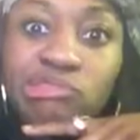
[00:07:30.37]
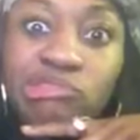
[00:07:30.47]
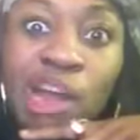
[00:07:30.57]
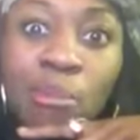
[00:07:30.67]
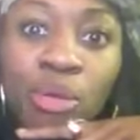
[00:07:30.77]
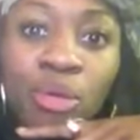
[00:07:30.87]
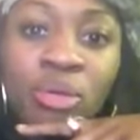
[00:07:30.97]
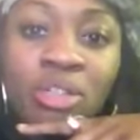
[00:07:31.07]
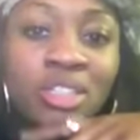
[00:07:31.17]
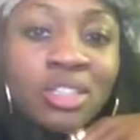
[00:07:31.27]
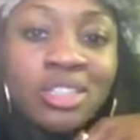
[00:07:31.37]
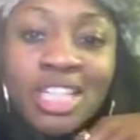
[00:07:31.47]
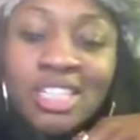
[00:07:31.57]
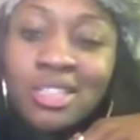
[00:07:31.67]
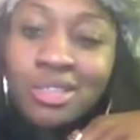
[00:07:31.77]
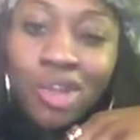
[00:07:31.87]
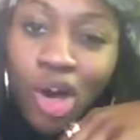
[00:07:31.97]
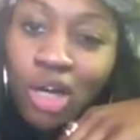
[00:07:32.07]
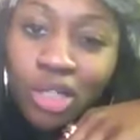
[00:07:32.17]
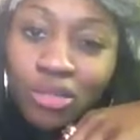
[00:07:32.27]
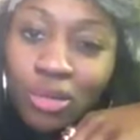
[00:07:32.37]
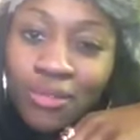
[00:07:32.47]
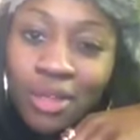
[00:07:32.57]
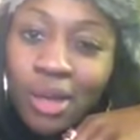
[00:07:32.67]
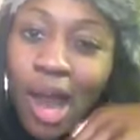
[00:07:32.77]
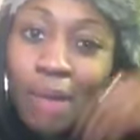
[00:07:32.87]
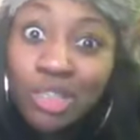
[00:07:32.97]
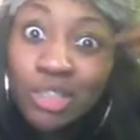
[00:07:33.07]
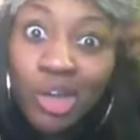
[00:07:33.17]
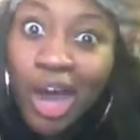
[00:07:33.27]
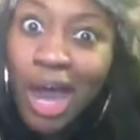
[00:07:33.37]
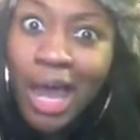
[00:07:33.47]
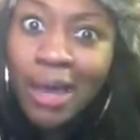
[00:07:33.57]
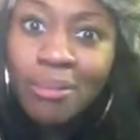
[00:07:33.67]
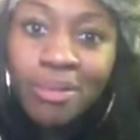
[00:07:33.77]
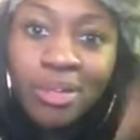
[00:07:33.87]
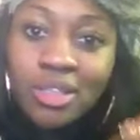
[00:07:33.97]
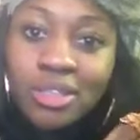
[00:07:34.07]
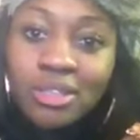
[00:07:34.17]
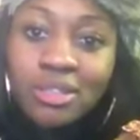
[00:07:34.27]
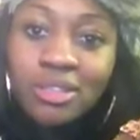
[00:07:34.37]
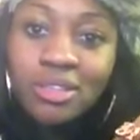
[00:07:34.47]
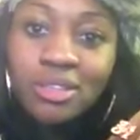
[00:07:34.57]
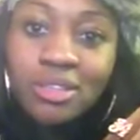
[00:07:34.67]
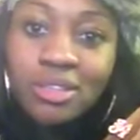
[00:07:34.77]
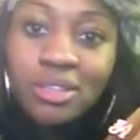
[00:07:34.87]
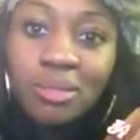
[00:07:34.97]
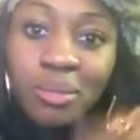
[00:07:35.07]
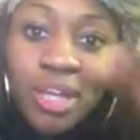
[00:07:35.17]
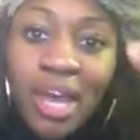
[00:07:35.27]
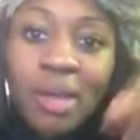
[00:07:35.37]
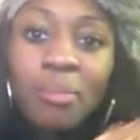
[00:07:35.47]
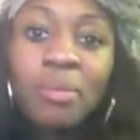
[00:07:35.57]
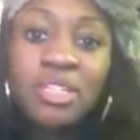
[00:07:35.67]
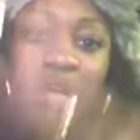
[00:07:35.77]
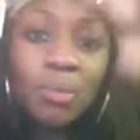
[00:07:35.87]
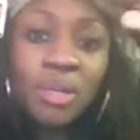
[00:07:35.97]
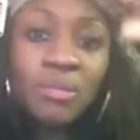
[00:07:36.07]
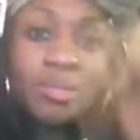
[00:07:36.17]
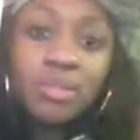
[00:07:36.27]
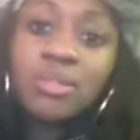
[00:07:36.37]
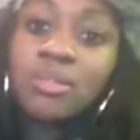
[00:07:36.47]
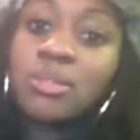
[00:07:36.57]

Ramble. This is not a good review. I'm just on hype. But yeah, peace out, peeps.